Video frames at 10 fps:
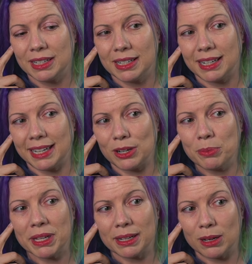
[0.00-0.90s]
I hope
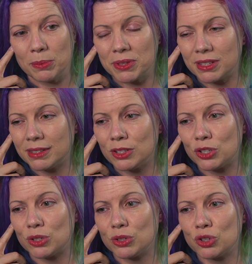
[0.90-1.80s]
that helps.
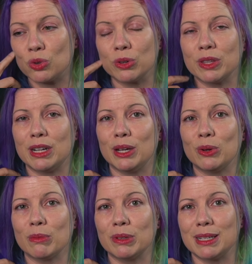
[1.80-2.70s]
It's shorter than I
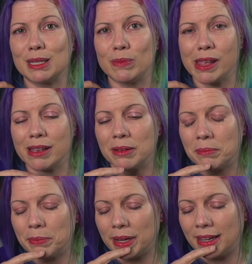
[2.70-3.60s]
normally speak,
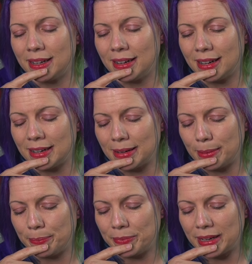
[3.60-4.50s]
but
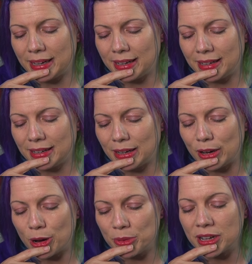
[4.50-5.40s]
I
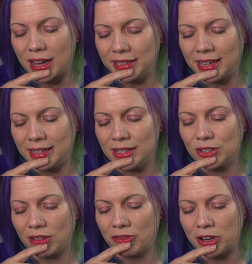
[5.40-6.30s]
hope the content is
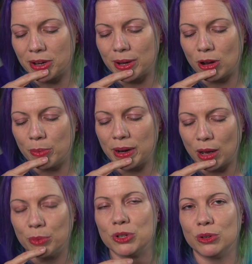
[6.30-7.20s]
good for you. I hope it
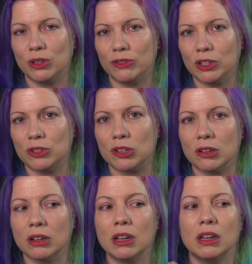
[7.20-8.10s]
helps you in the future.